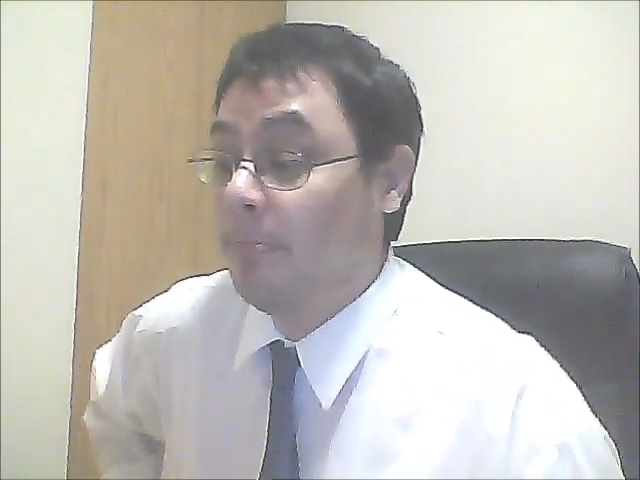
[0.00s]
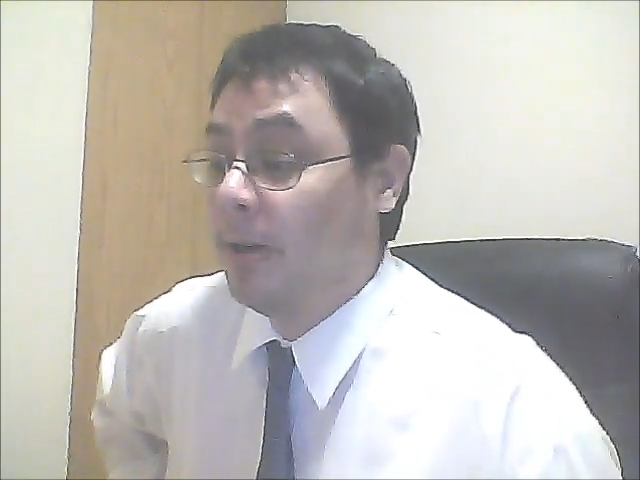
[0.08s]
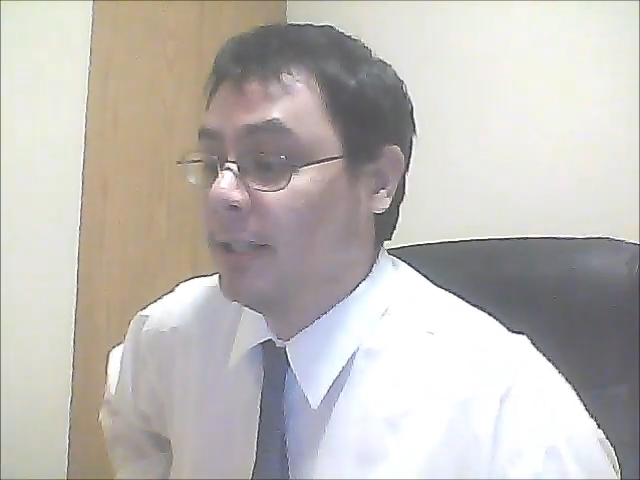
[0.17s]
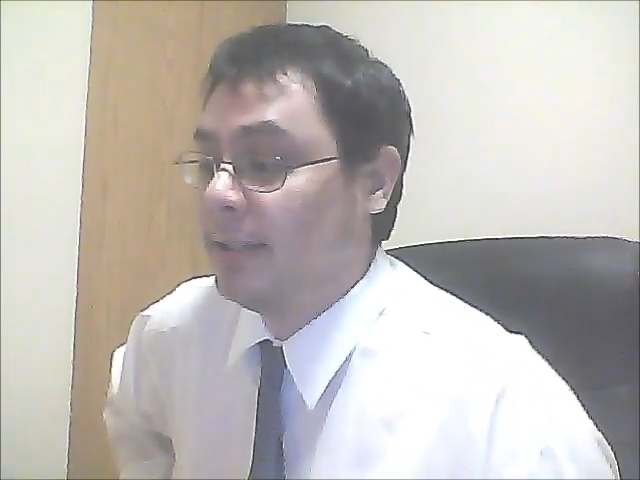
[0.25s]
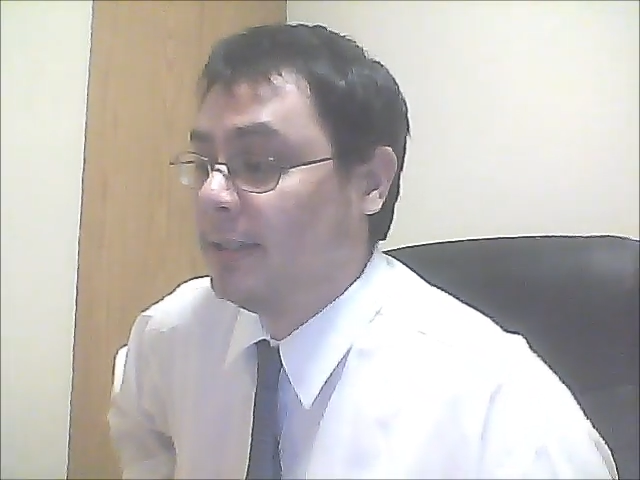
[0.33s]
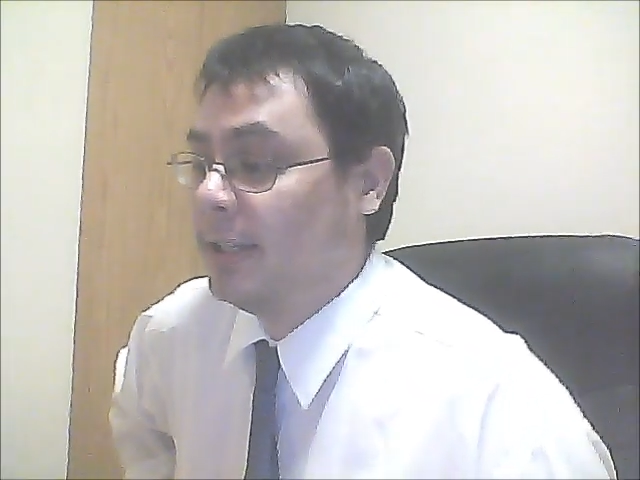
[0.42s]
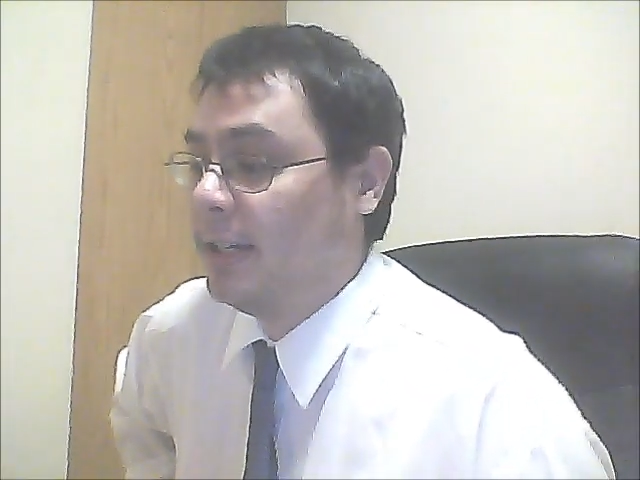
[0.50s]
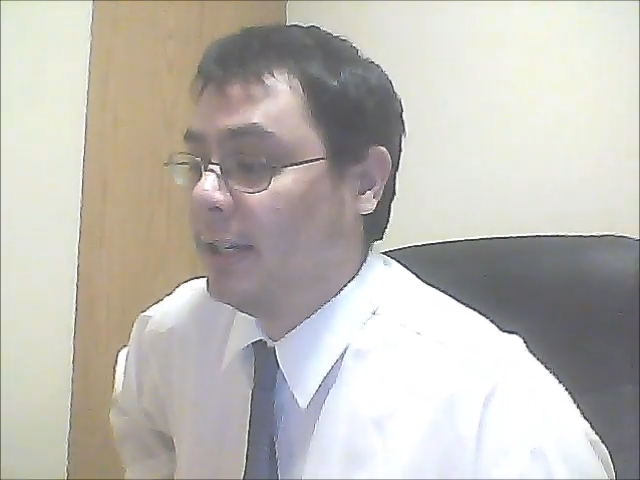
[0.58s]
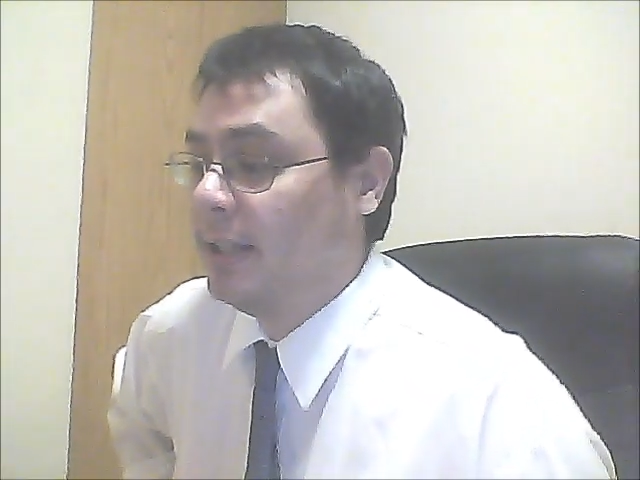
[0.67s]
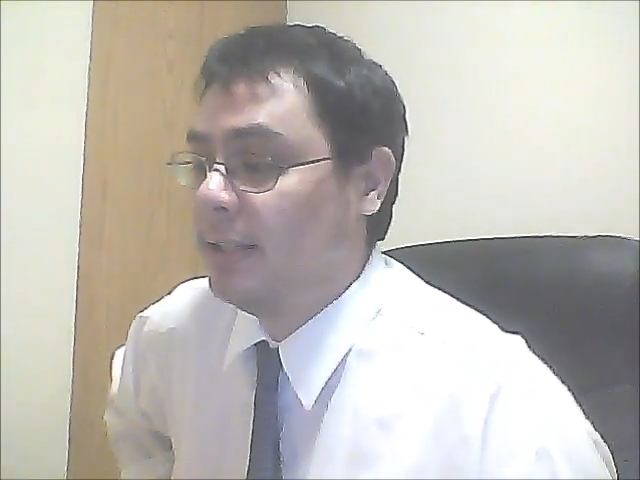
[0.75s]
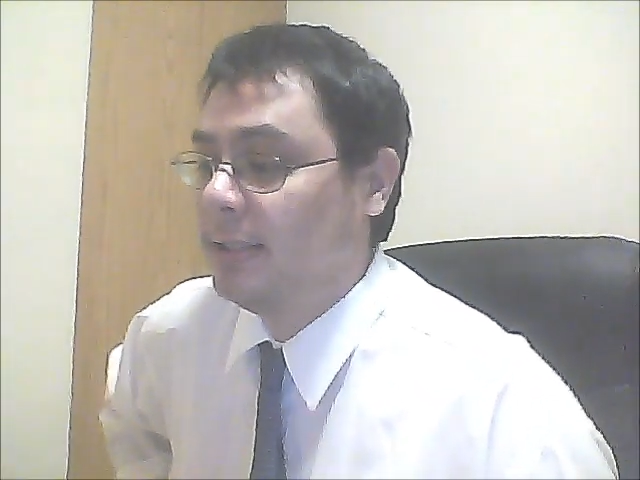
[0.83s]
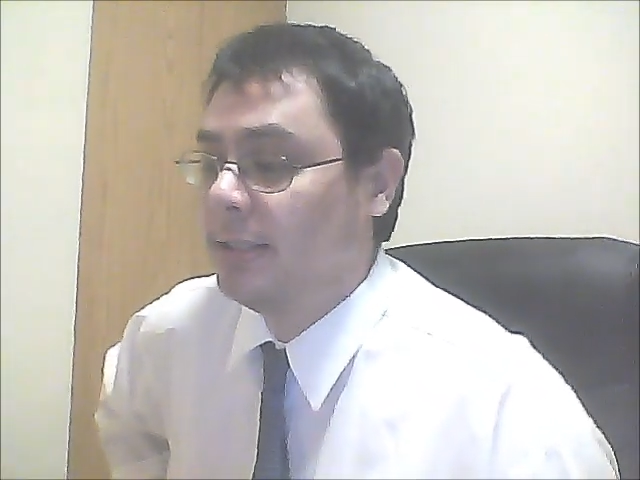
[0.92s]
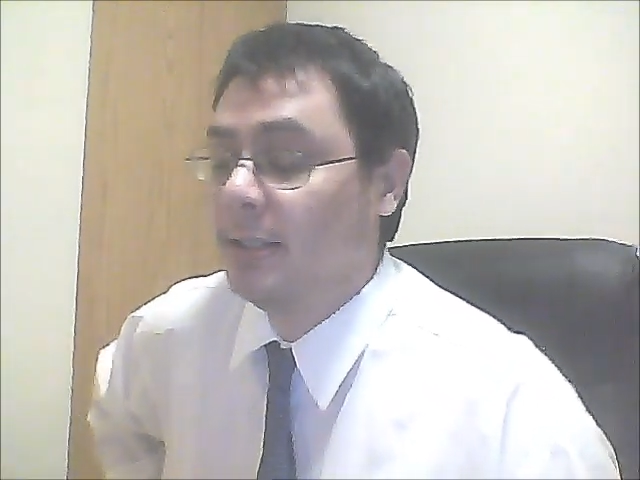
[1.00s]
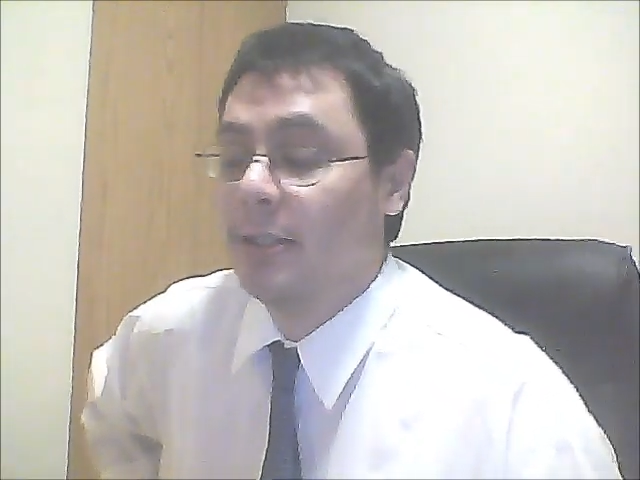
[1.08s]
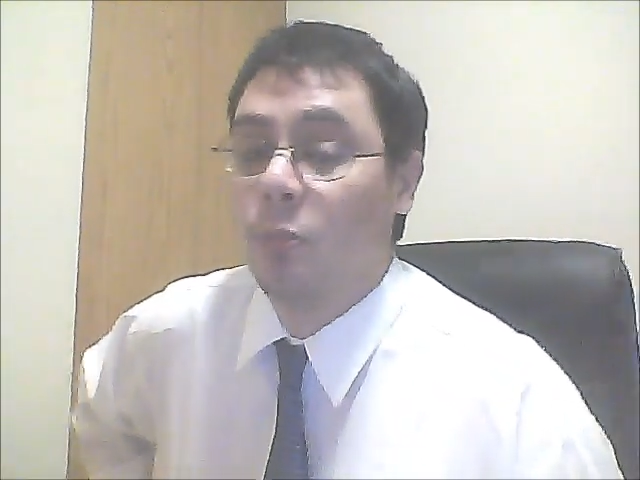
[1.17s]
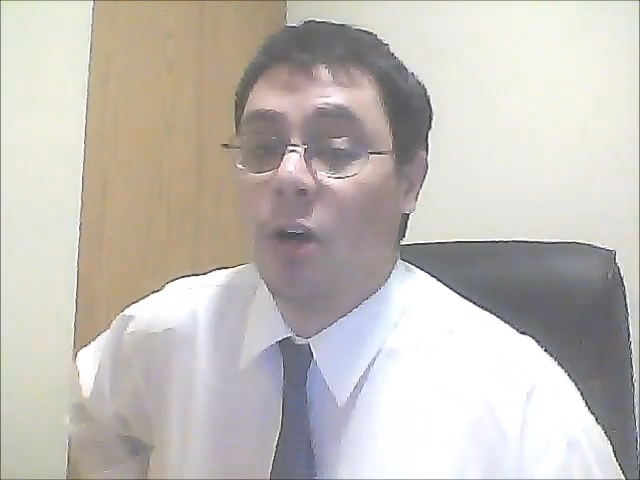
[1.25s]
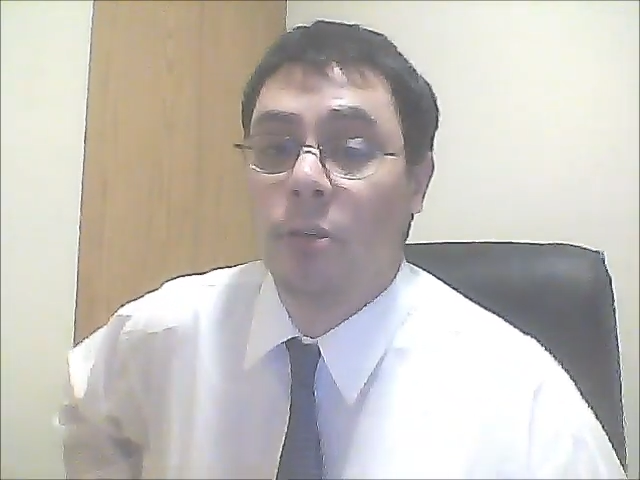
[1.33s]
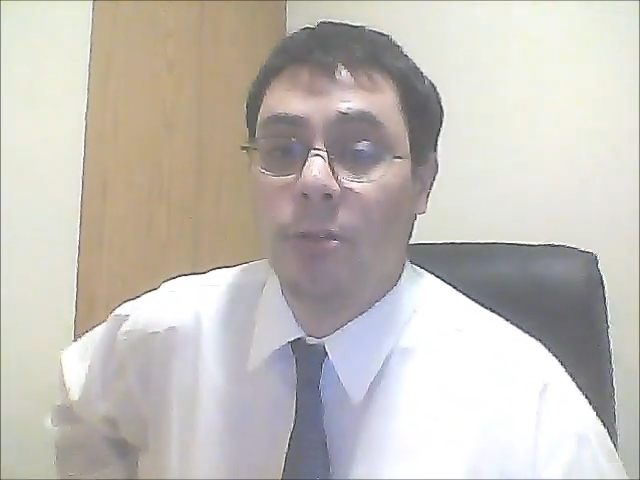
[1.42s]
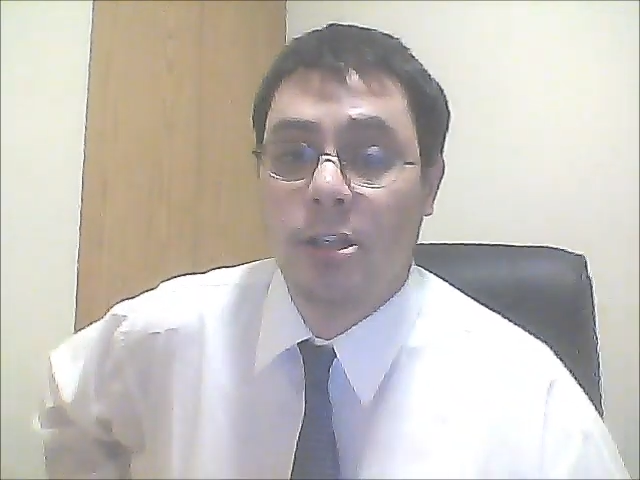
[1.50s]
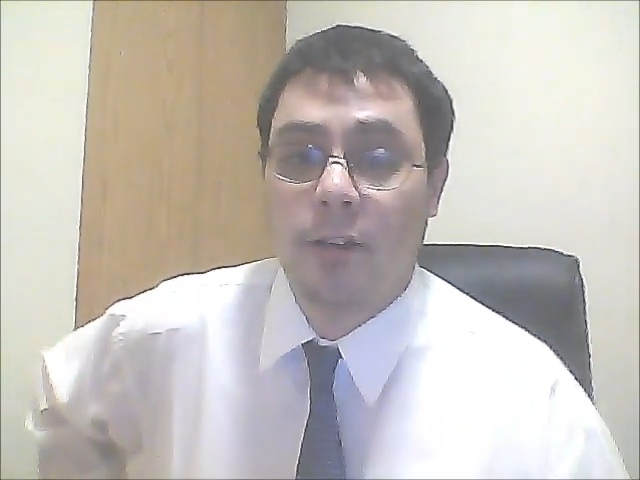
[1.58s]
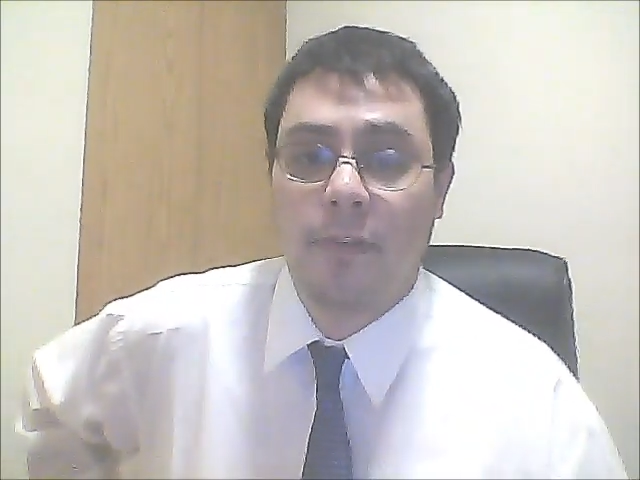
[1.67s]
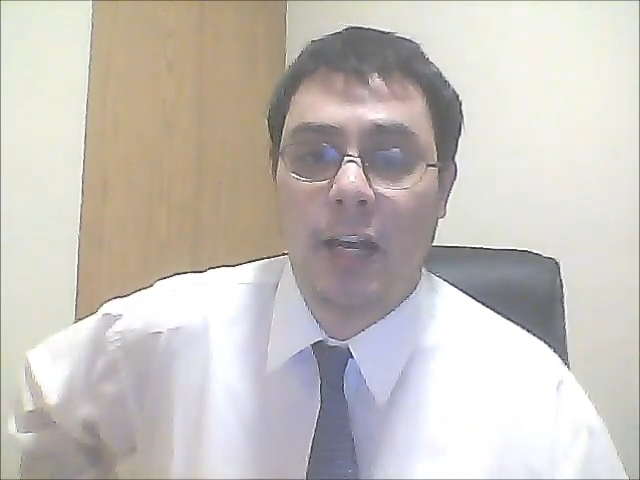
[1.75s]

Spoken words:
but Wild Ranger